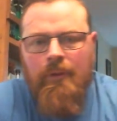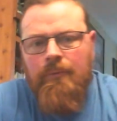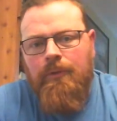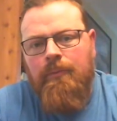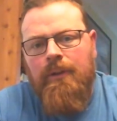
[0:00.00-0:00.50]

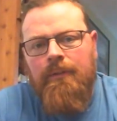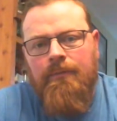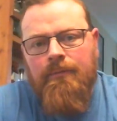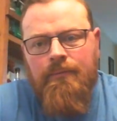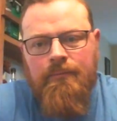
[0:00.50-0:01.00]
One of my
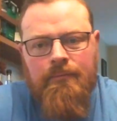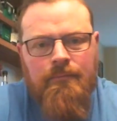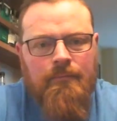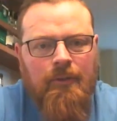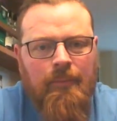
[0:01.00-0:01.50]

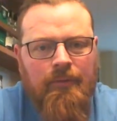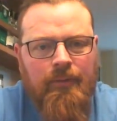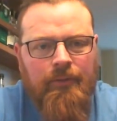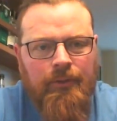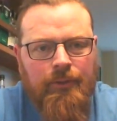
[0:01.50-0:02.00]

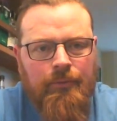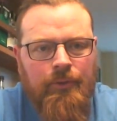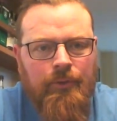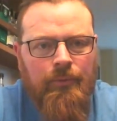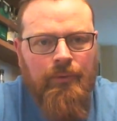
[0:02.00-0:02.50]
favorite
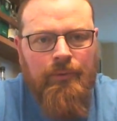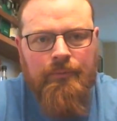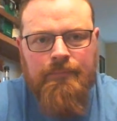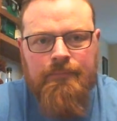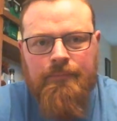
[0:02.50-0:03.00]
go-tos
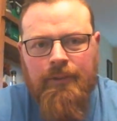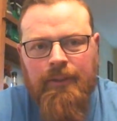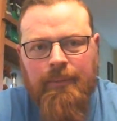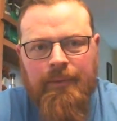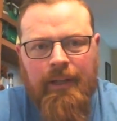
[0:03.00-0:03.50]
when it
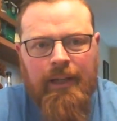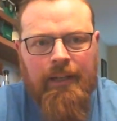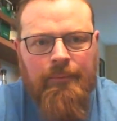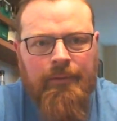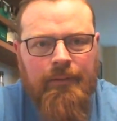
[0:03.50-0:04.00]
comes to
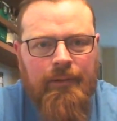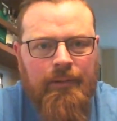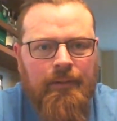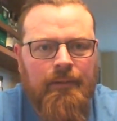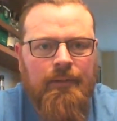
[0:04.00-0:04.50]
Isla
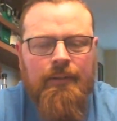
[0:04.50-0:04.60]
whiskeys.